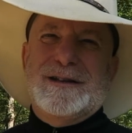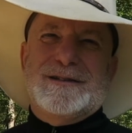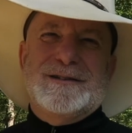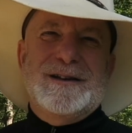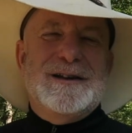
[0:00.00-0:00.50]

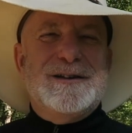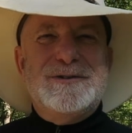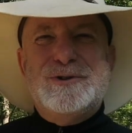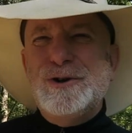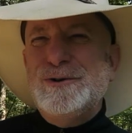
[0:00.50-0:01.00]
Is
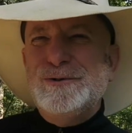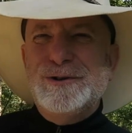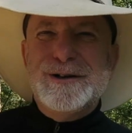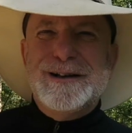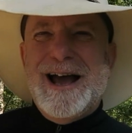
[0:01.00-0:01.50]
dude
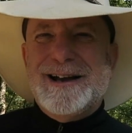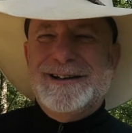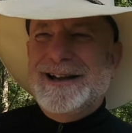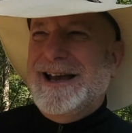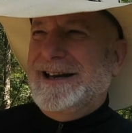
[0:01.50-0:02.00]
looked like a
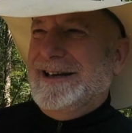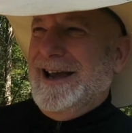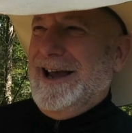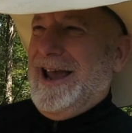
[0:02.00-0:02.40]
lady,